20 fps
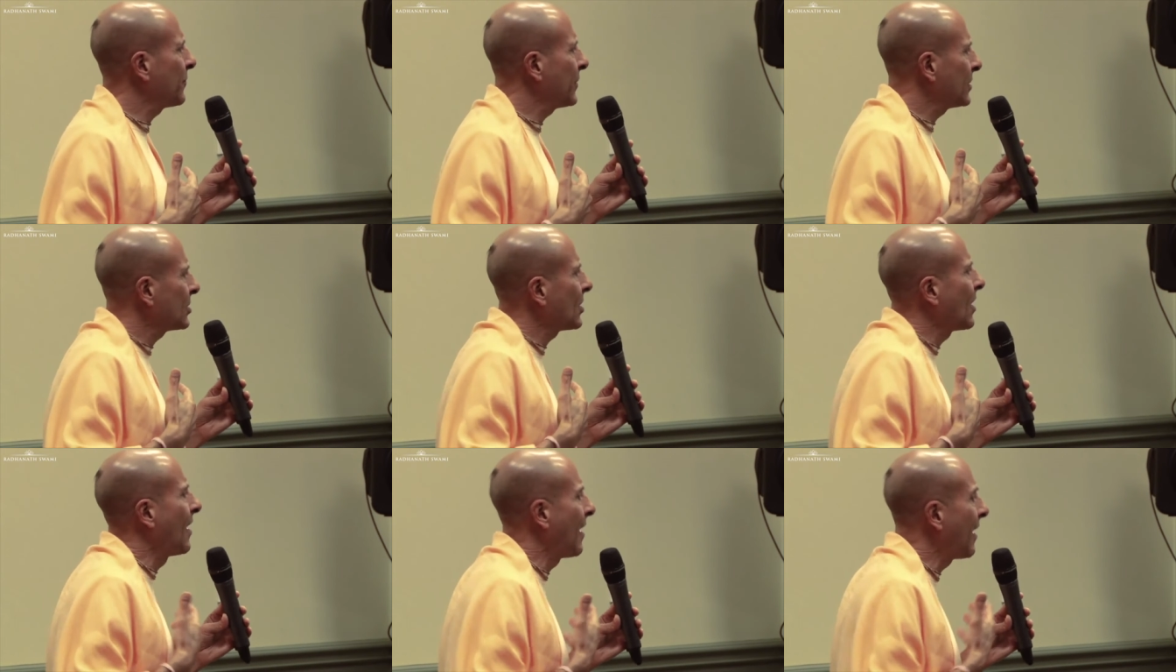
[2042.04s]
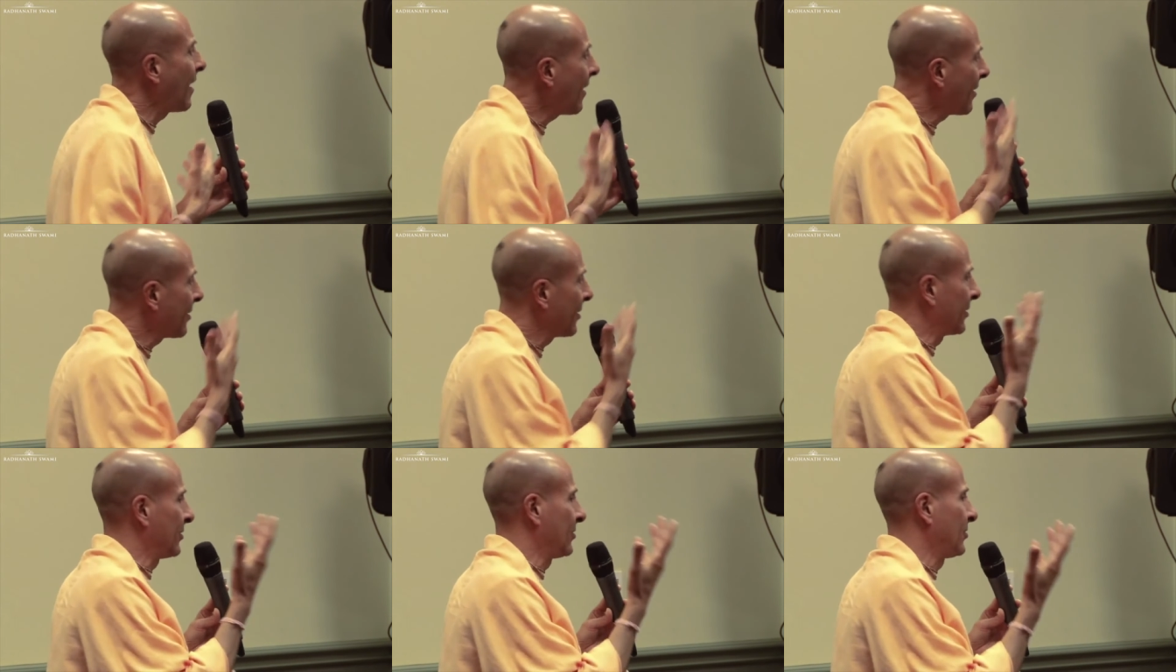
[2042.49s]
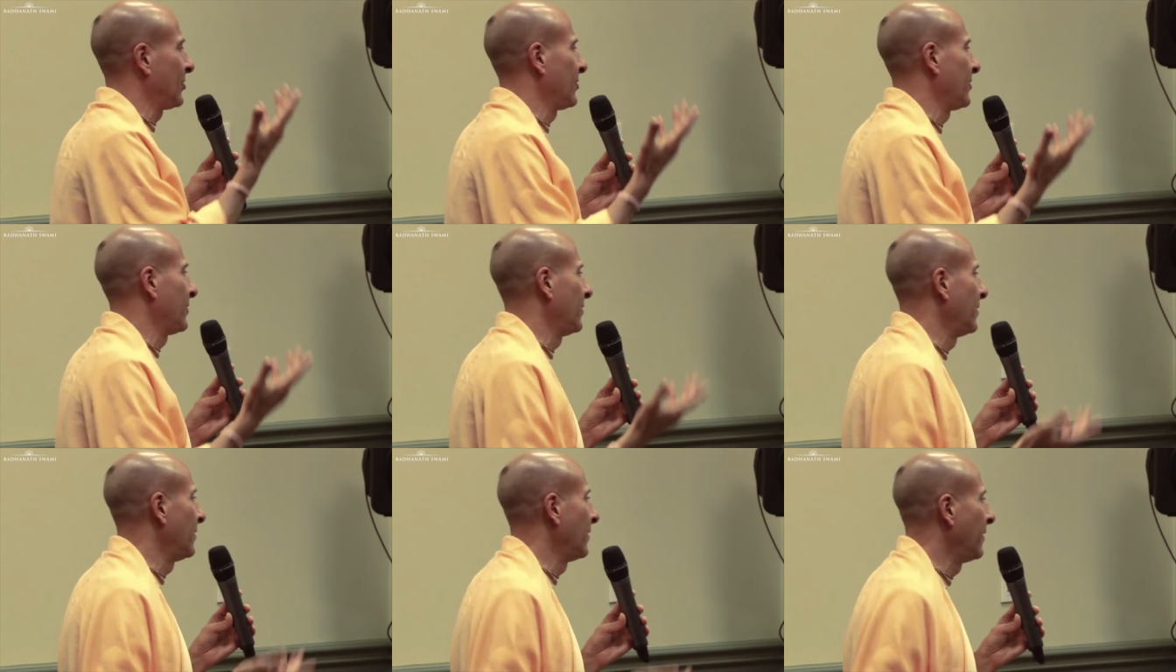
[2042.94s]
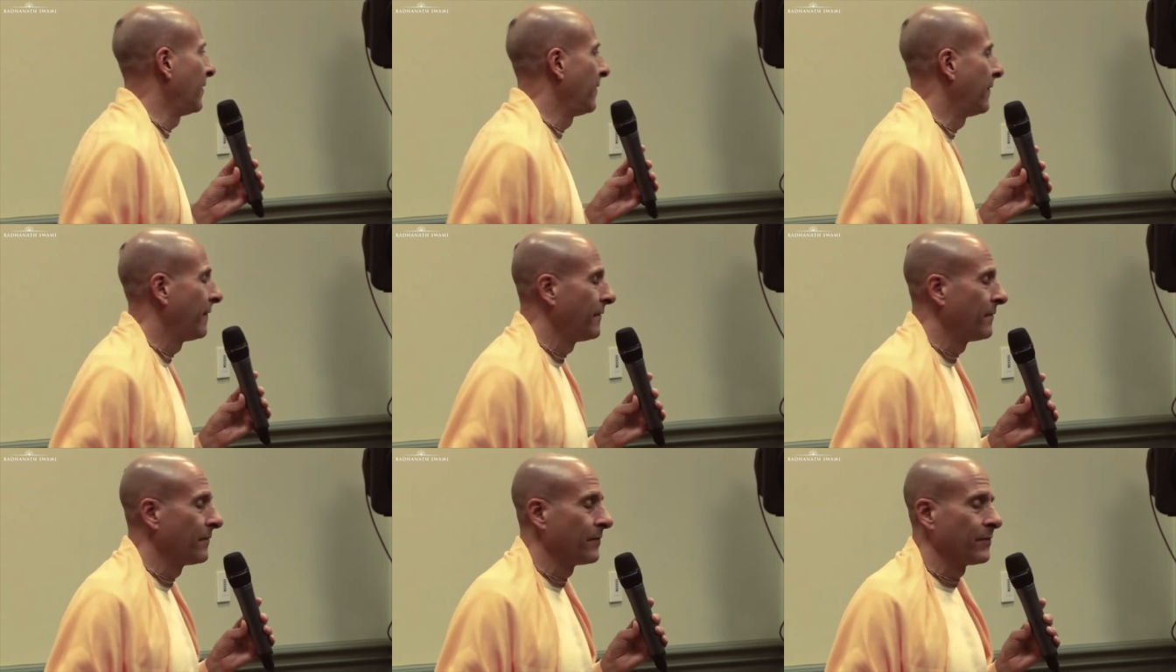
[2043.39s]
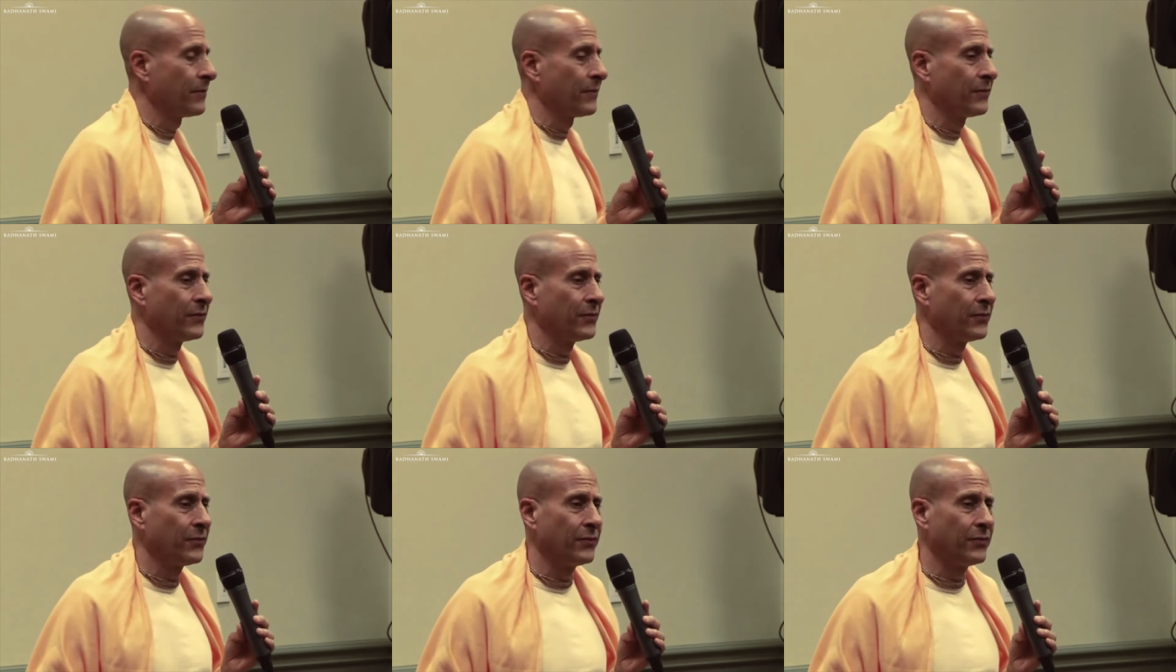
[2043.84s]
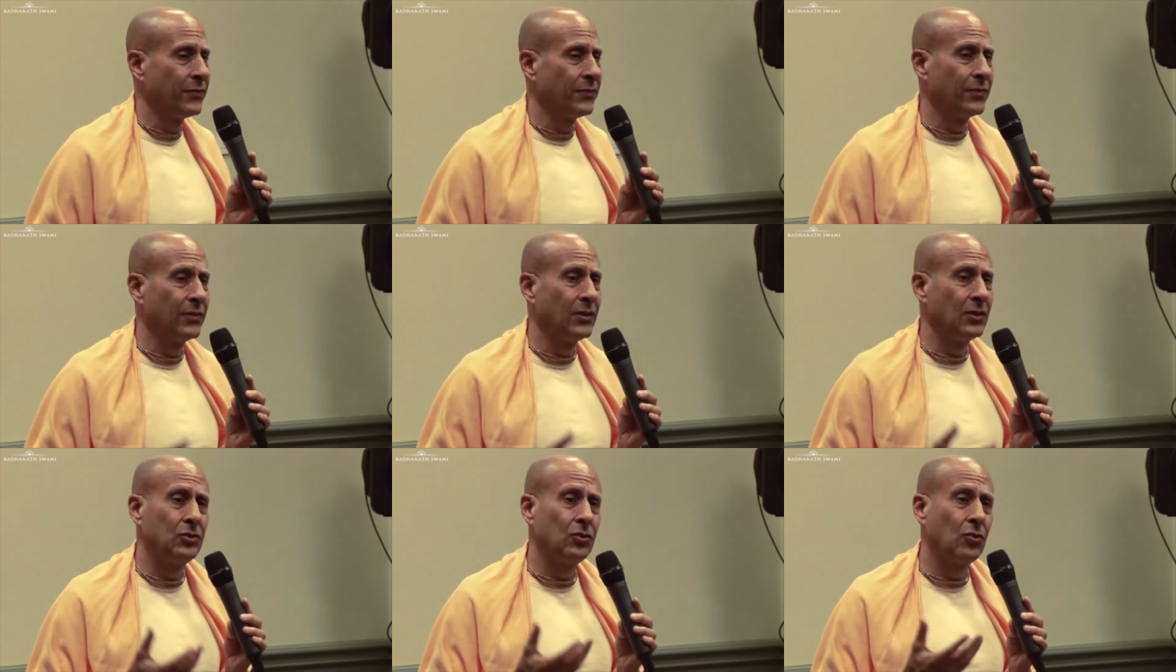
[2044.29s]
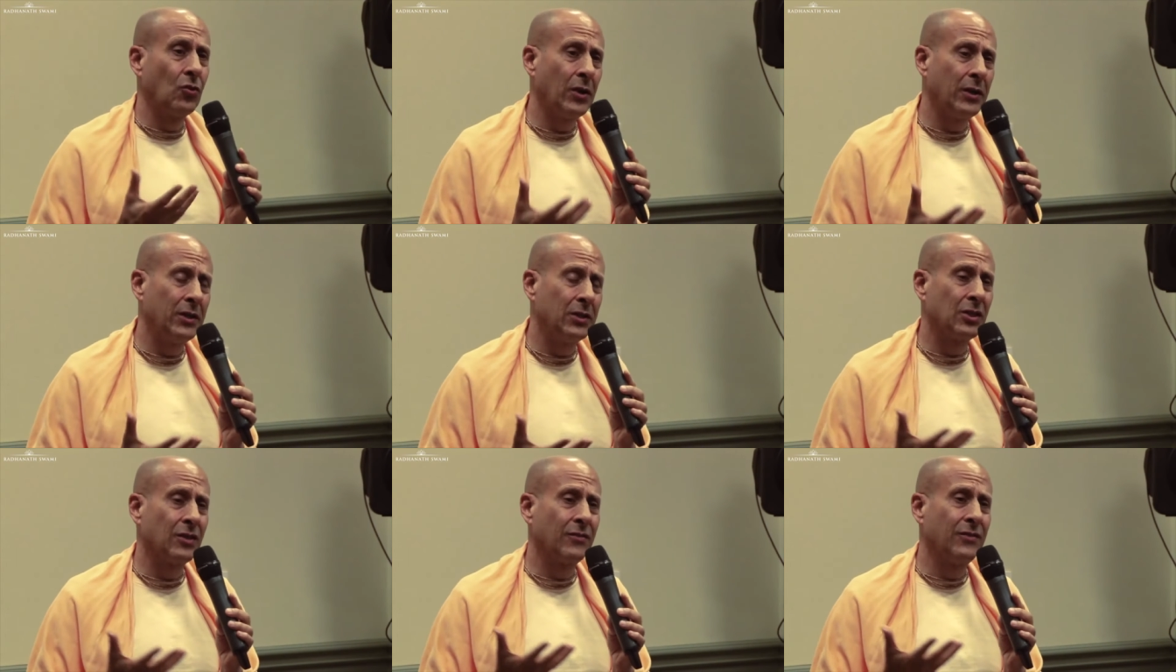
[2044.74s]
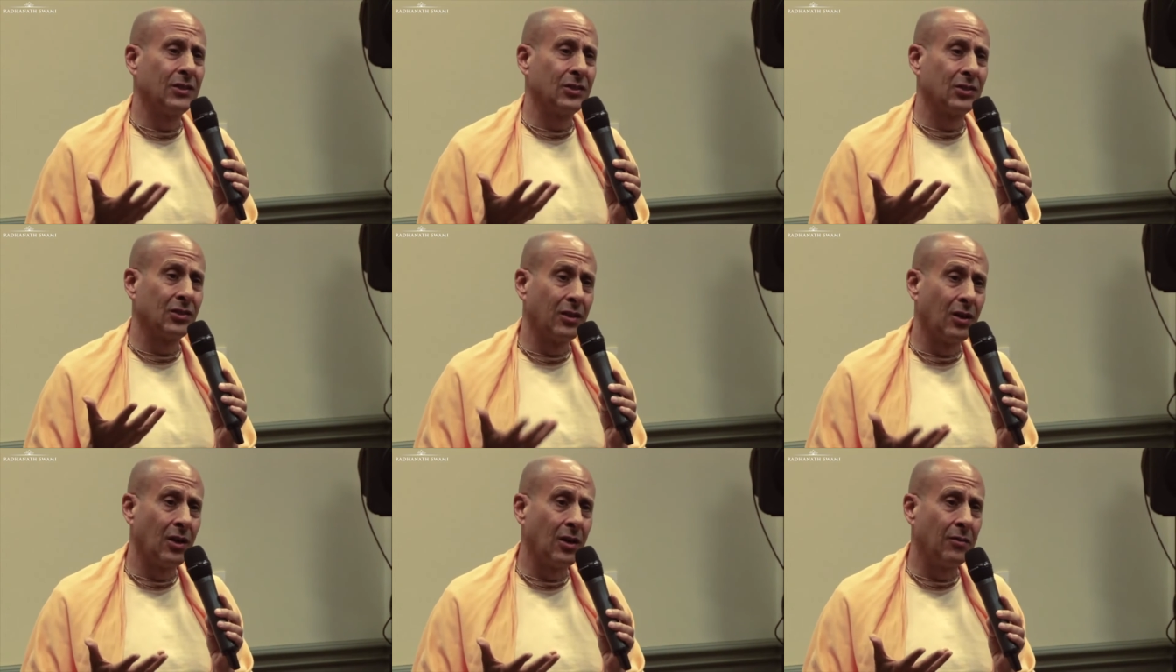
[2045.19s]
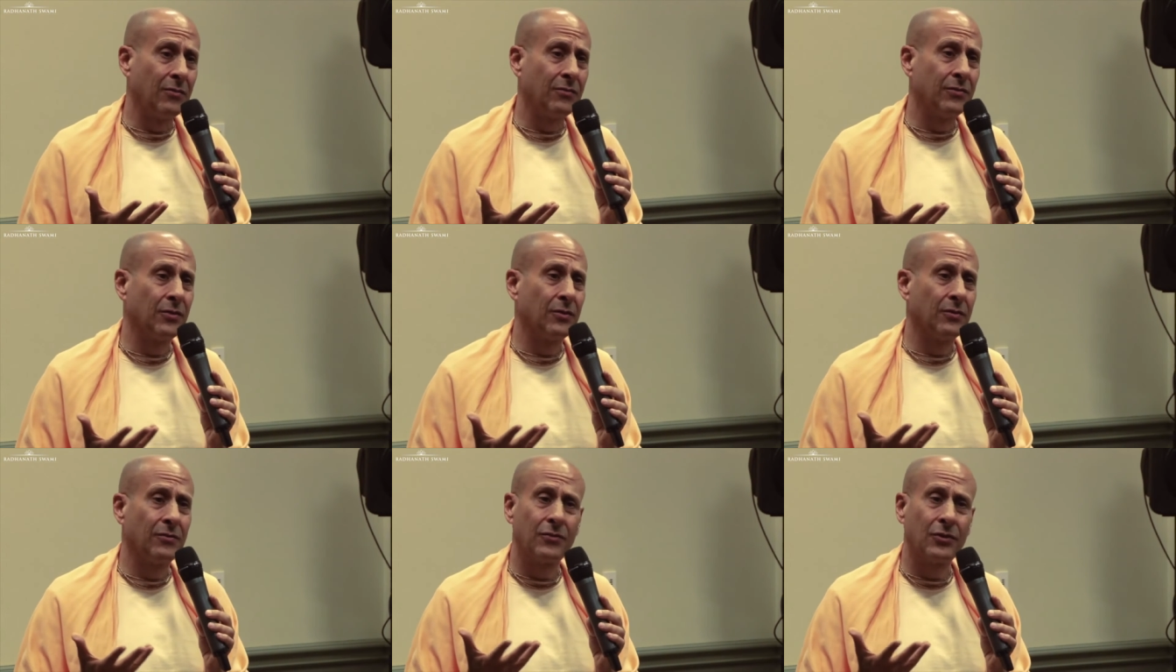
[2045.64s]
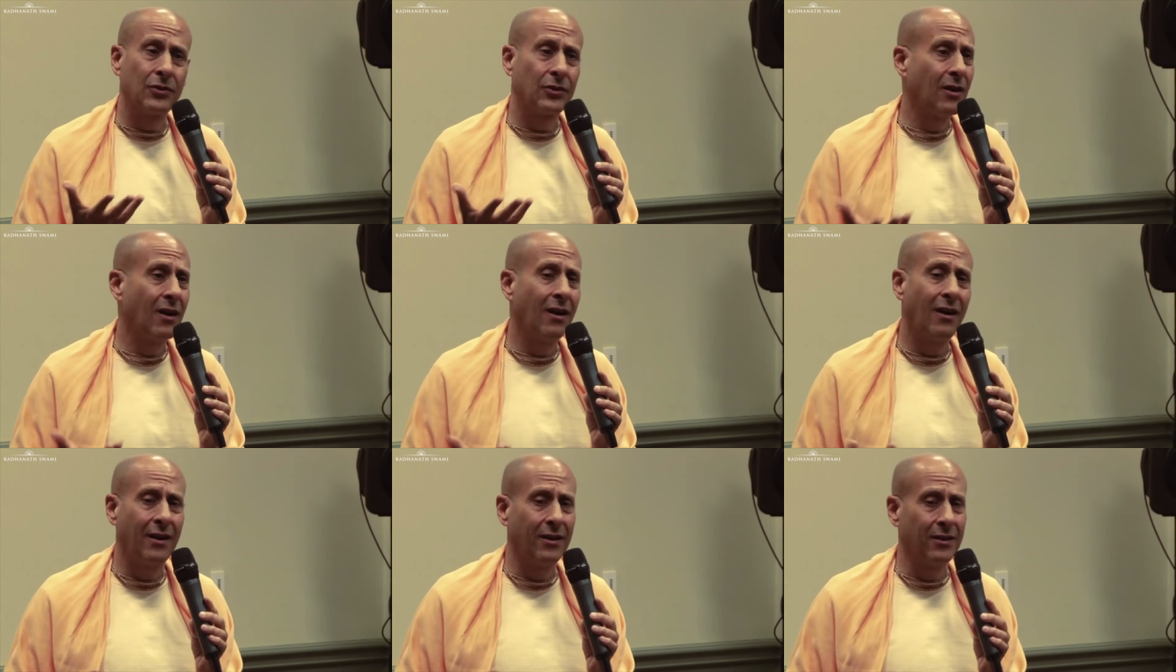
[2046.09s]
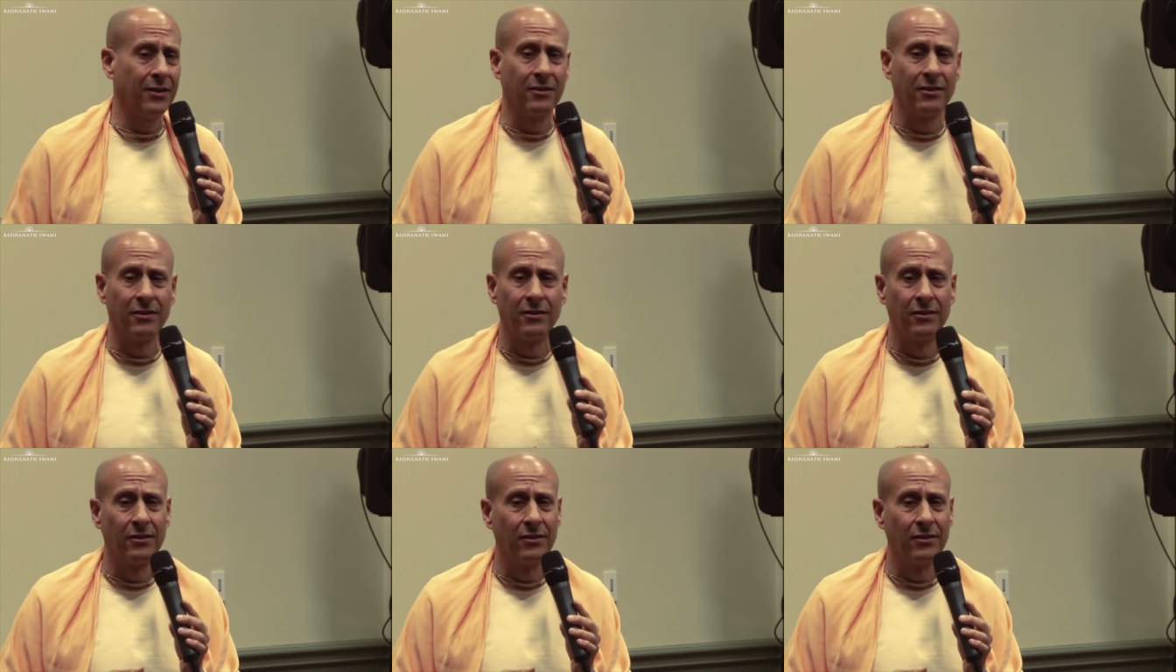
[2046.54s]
of his heart, the joys of his love for God.